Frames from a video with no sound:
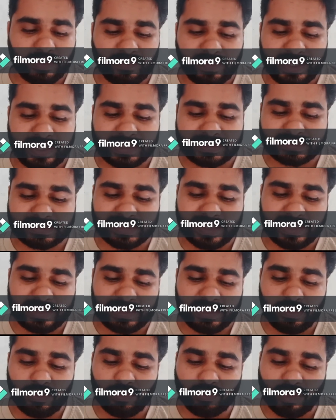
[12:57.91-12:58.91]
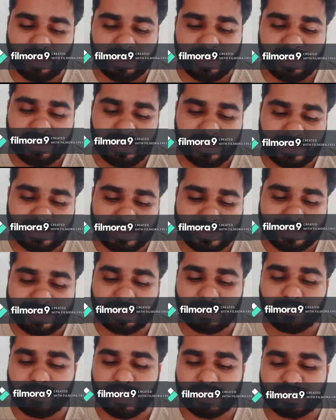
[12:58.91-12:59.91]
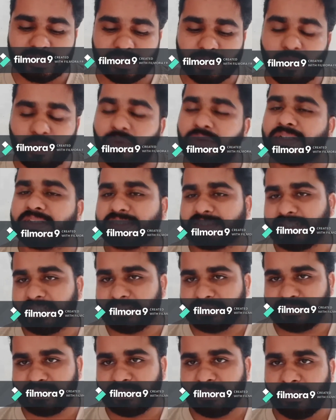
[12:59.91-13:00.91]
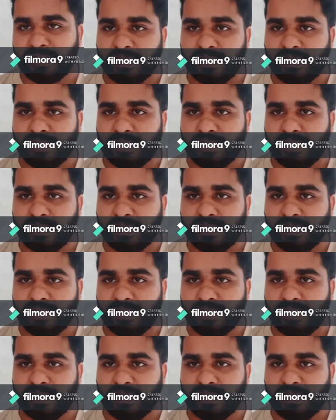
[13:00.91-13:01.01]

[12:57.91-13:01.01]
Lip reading: of an exciting one-day cricket match on the stage?